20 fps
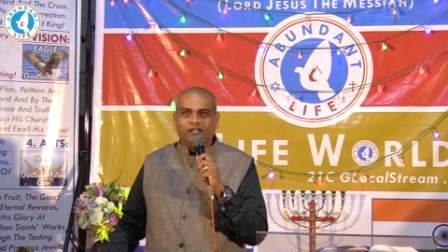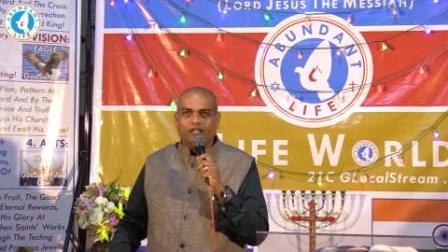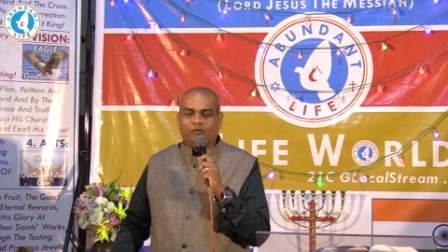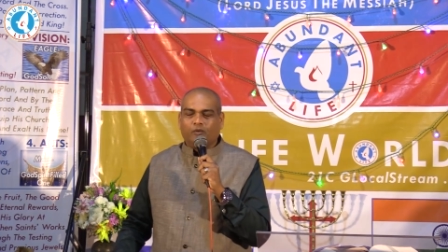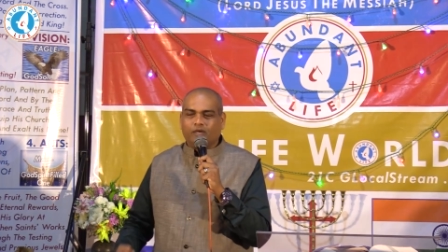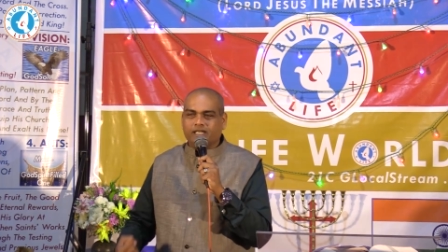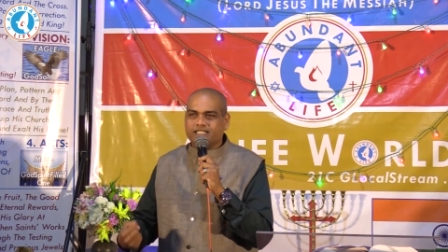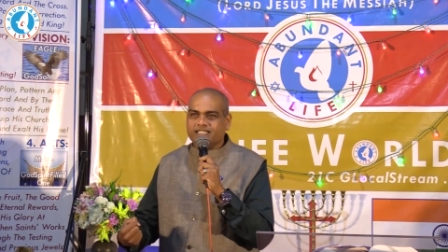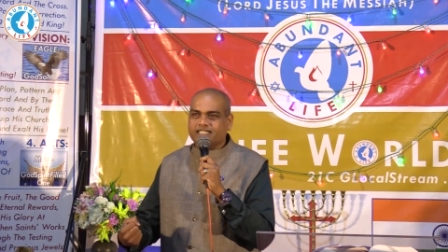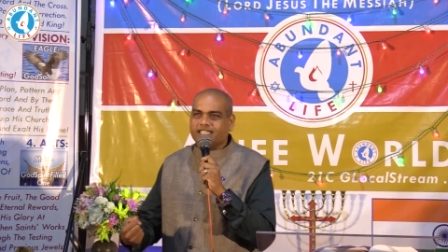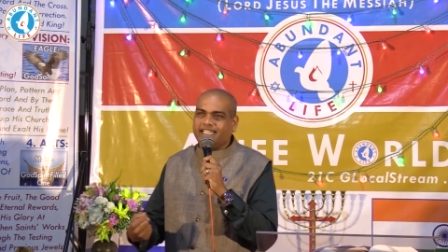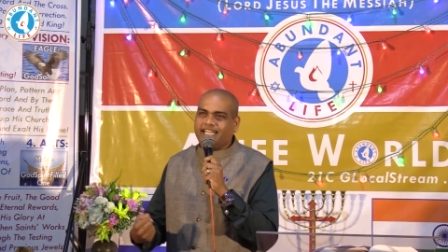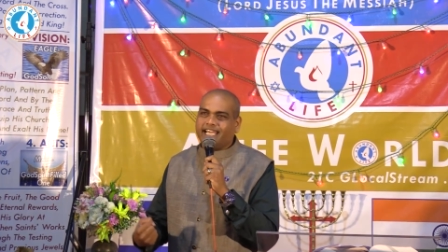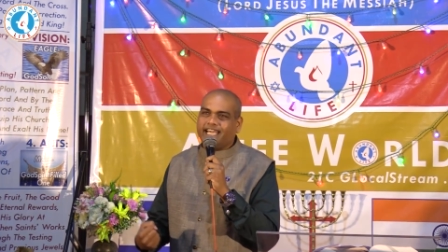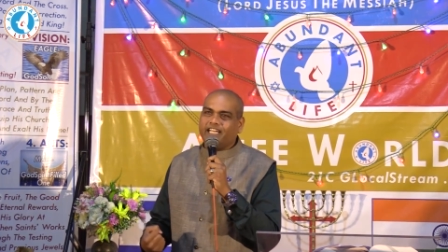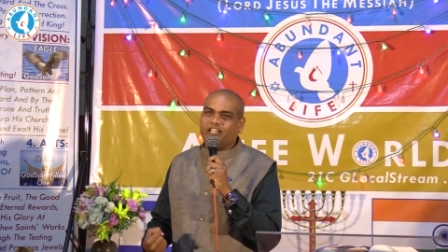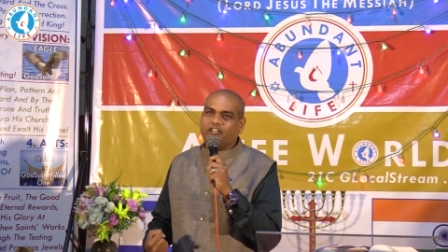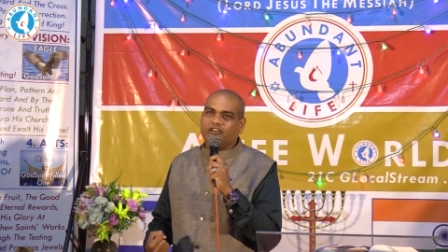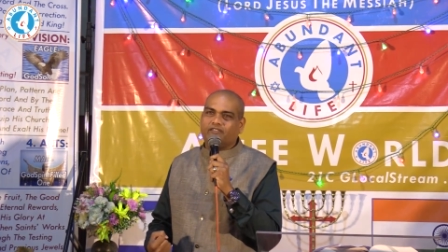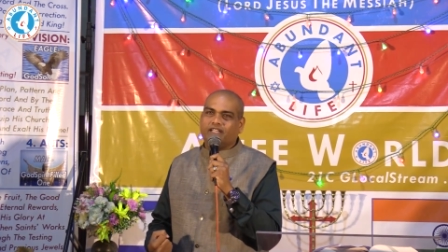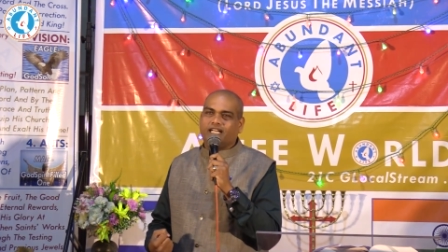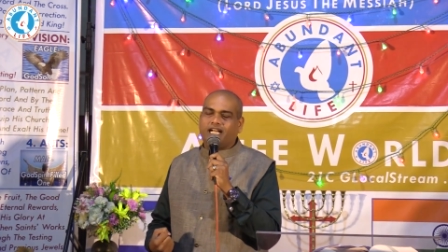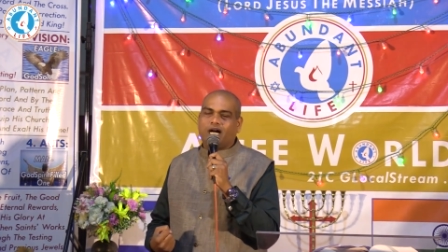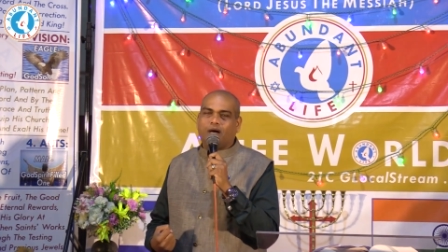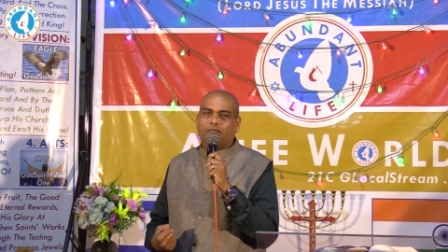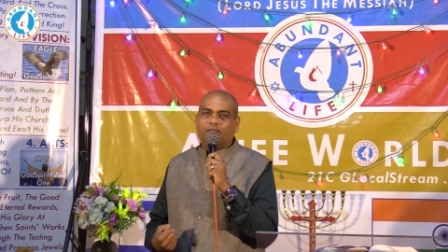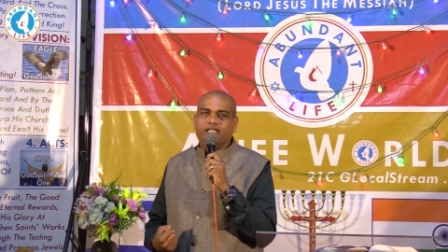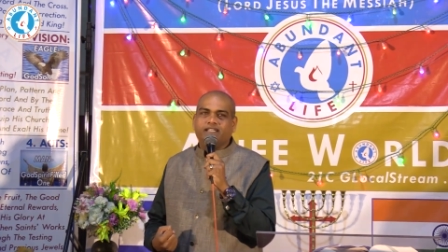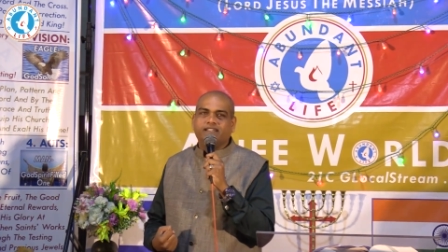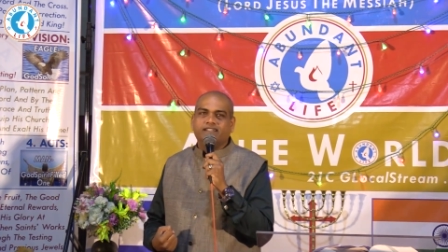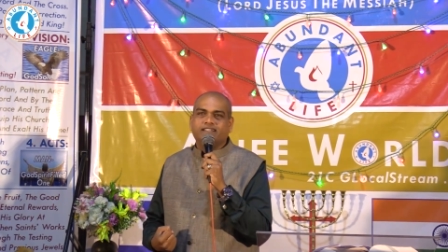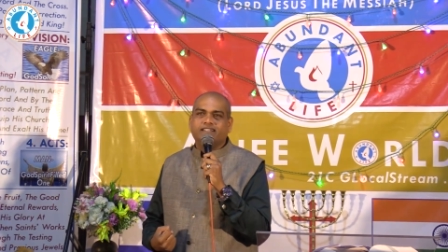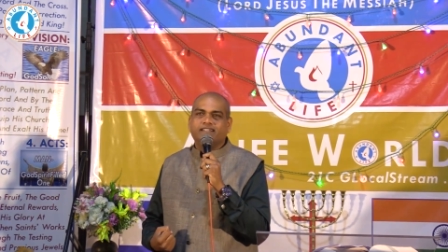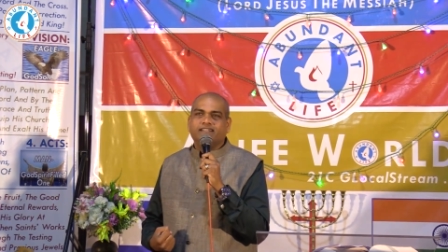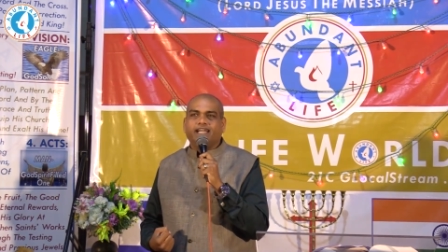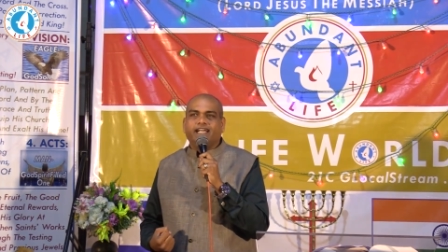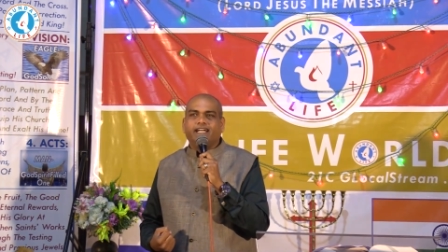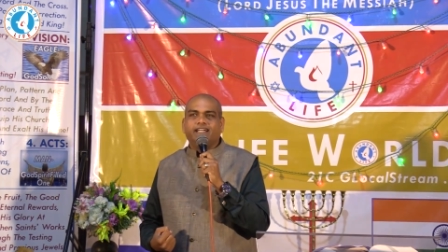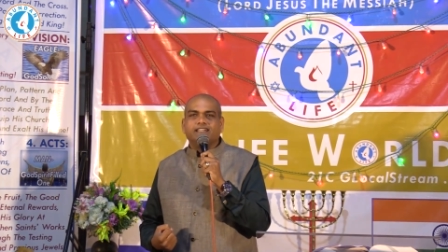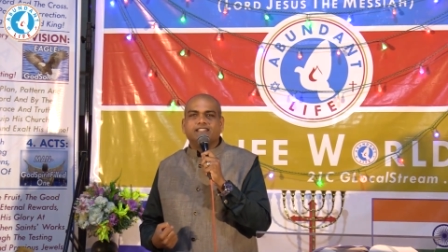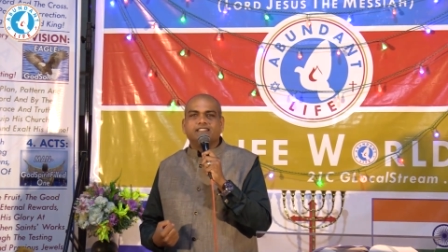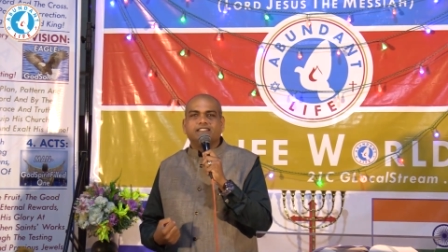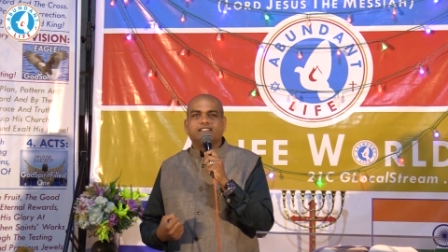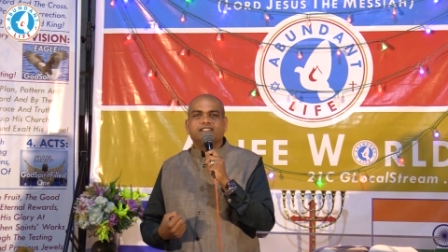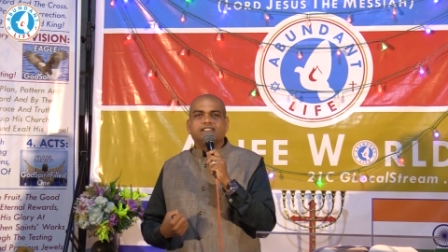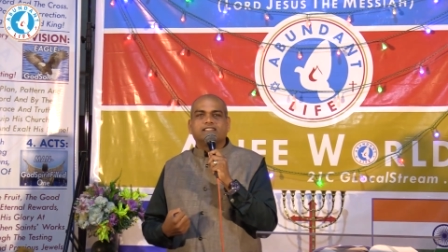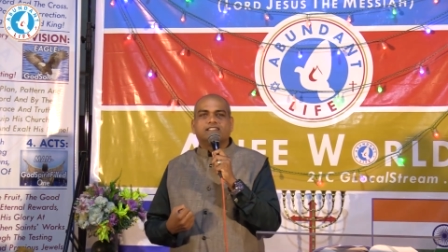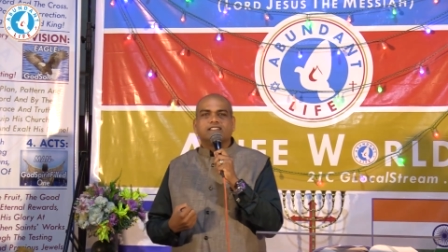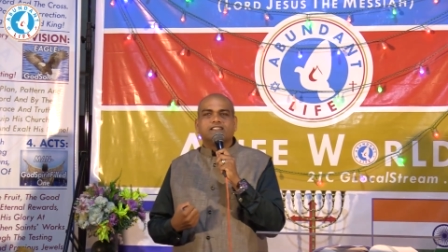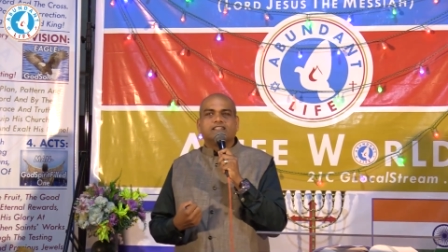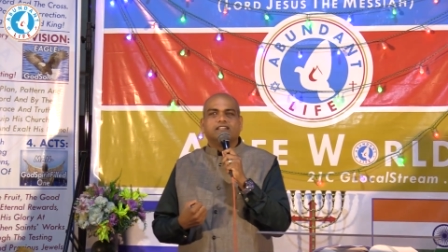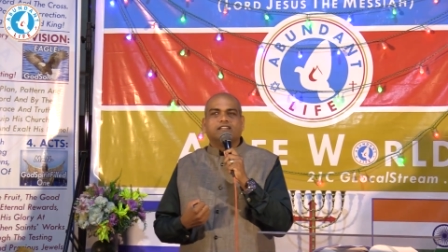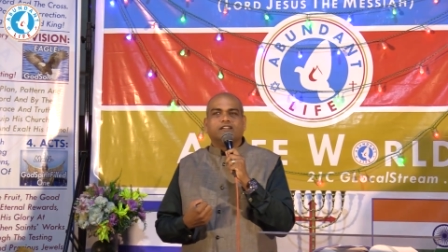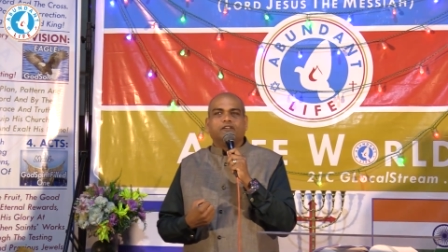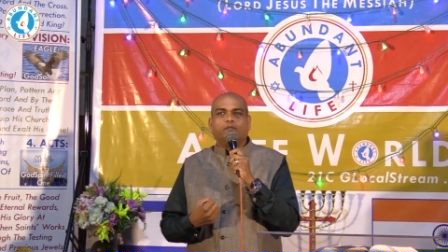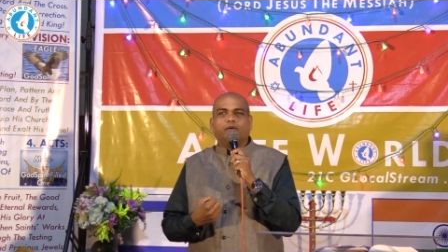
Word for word: Now, what is the tearing of the garment? It is